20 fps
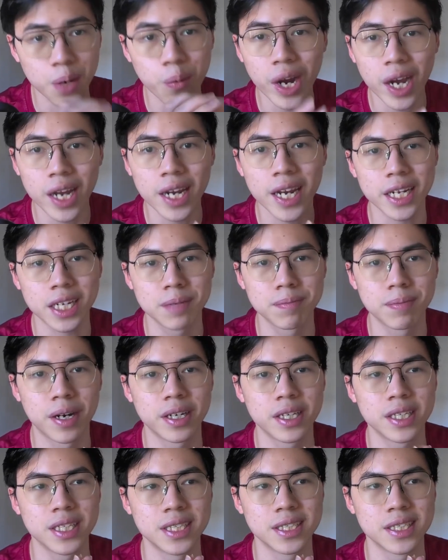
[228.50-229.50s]
And what I like
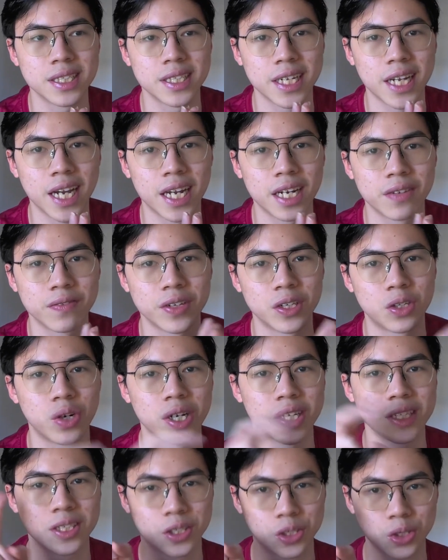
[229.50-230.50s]
about it is they kind of
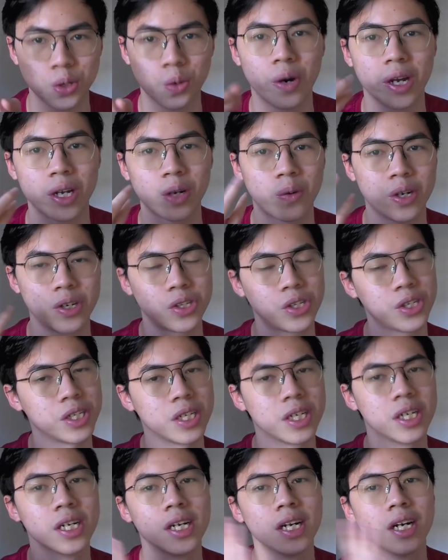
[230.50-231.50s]
address the so what
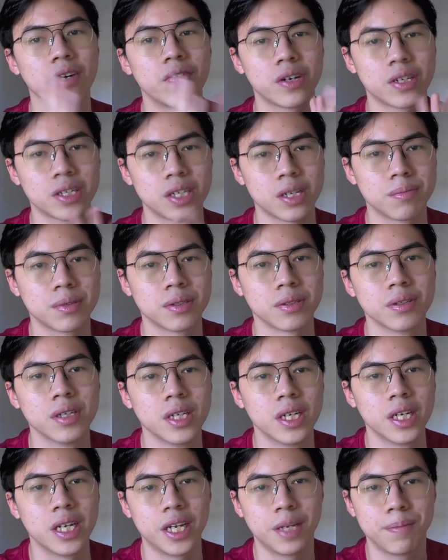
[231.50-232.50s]
question. For
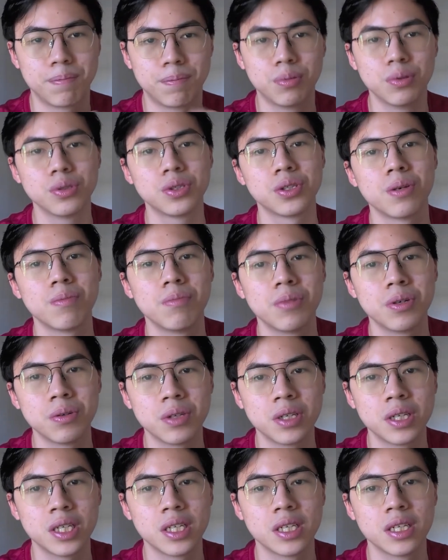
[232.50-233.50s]
example, it boosts your
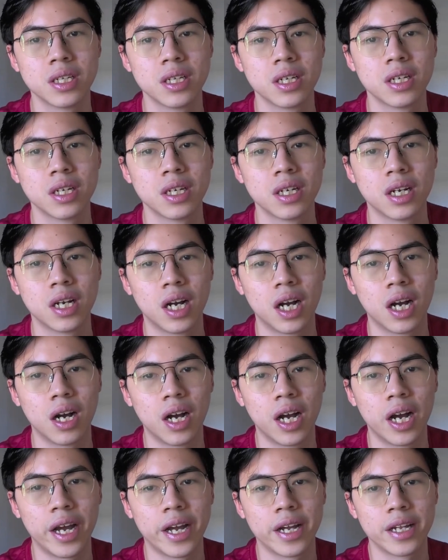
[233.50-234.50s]
immunity
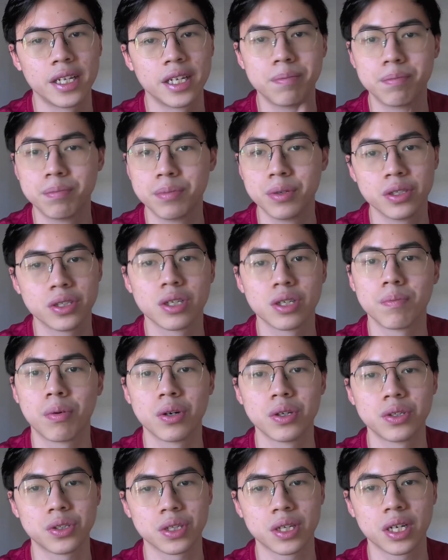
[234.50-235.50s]
and it
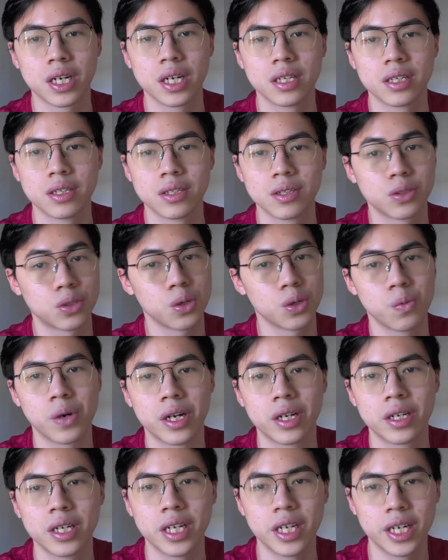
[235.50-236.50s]
supports your gut. So
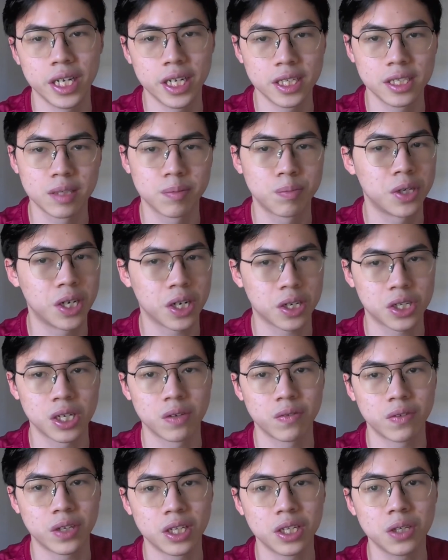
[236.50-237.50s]
what? It aids the
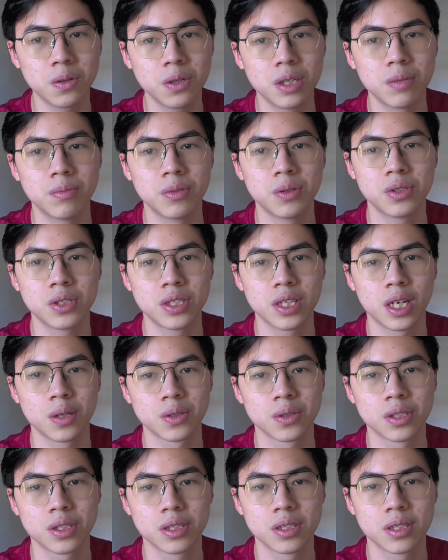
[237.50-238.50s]
production of new immune
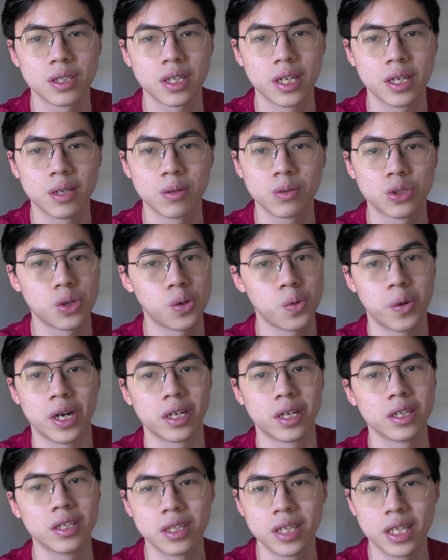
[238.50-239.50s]
cells. So
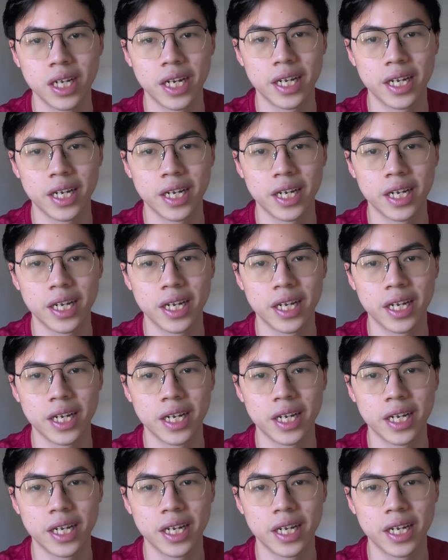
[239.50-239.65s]
what?